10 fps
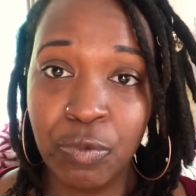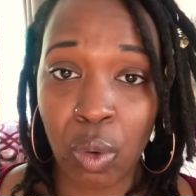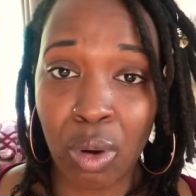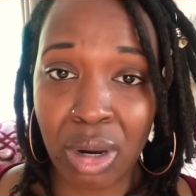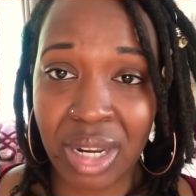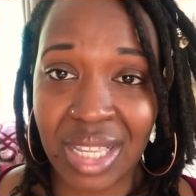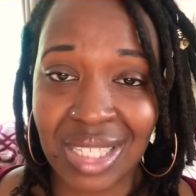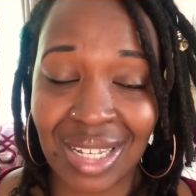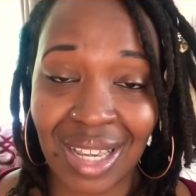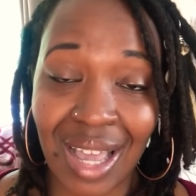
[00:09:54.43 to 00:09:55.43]
Or
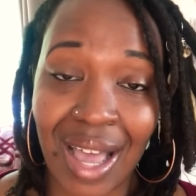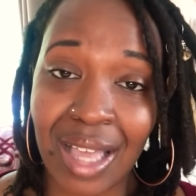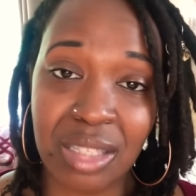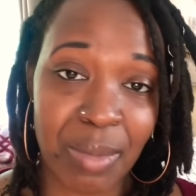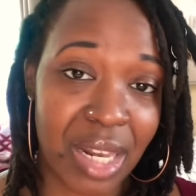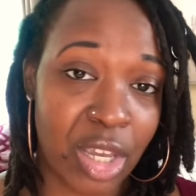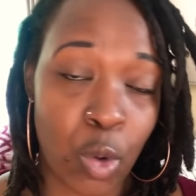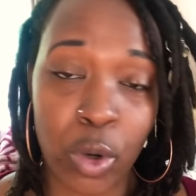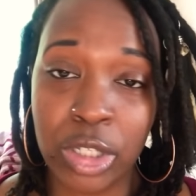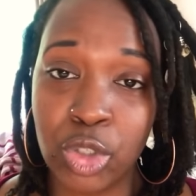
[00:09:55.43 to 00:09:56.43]
is it a cosmetic
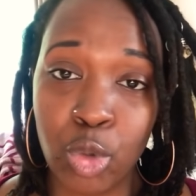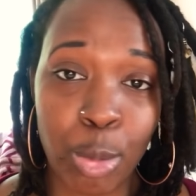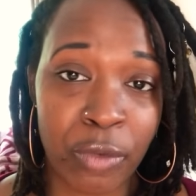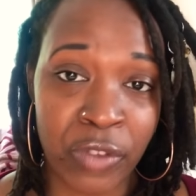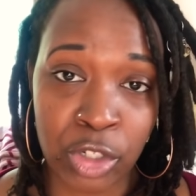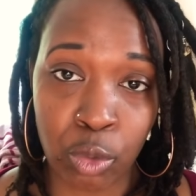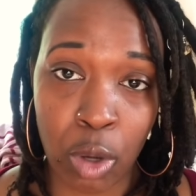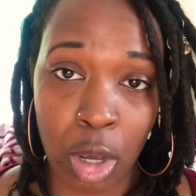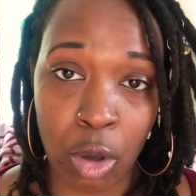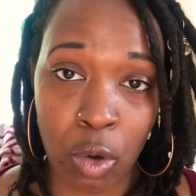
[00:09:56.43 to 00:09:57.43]
or a superficial
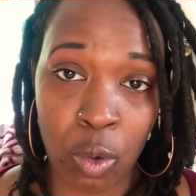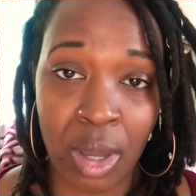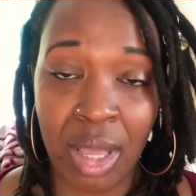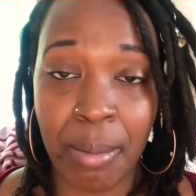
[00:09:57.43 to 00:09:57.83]
goal?